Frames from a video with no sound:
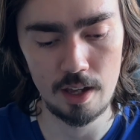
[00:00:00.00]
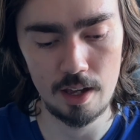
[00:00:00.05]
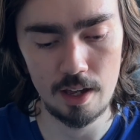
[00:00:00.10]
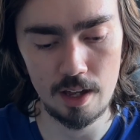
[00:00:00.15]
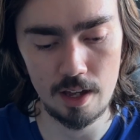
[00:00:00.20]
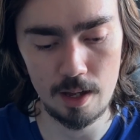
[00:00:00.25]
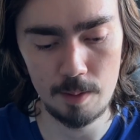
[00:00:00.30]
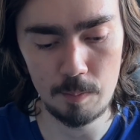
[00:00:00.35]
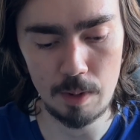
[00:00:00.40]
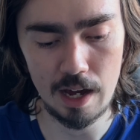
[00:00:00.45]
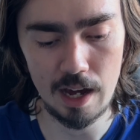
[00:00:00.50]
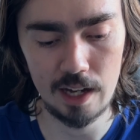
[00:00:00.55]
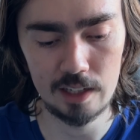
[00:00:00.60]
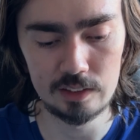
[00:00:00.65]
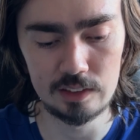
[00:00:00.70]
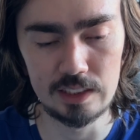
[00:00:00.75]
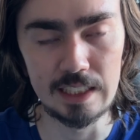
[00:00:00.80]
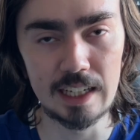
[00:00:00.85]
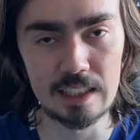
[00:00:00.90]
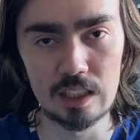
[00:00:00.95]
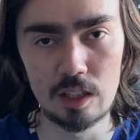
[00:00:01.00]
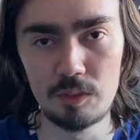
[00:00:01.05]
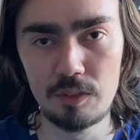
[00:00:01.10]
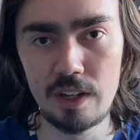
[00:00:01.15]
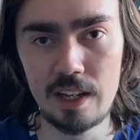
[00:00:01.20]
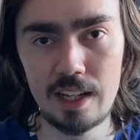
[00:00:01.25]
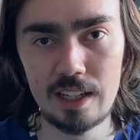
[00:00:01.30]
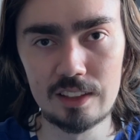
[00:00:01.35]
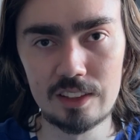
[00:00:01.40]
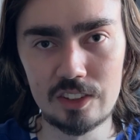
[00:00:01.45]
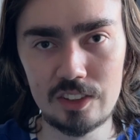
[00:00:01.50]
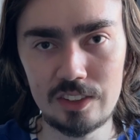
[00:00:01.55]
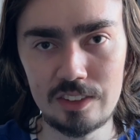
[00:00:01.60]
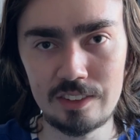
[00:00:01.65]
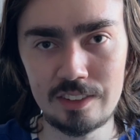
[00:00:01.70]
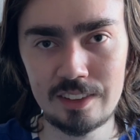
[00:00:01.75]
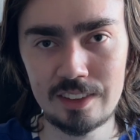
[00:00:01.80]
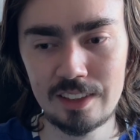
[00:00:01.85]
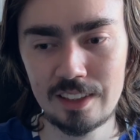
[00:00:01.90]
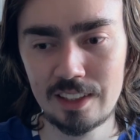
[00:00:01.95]
I had deactivated,
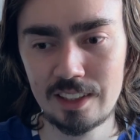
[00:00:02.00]
because